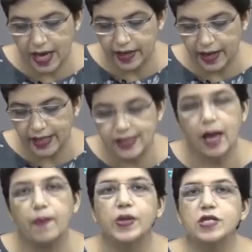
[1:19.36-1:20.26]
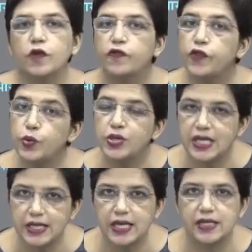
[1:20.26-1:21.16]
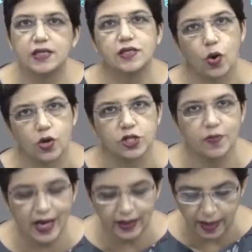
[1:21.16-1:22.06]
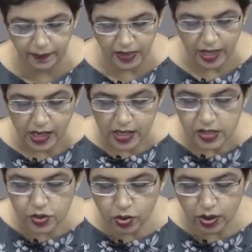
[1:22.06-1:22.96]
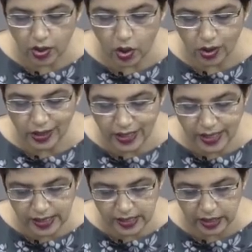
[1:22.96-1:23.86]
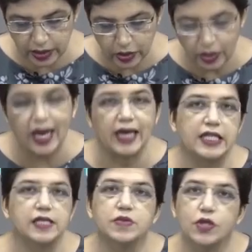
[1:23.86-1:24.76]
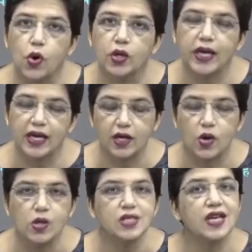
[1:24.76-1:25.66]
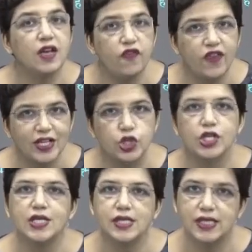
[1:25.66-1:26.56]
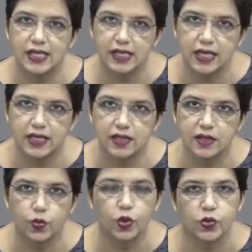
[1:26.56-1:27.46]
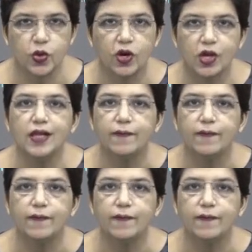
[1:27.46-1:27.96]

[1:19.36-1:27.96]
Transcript: and examples of few diseases caused by them. So all these organisms can cause infectious diseases, what we call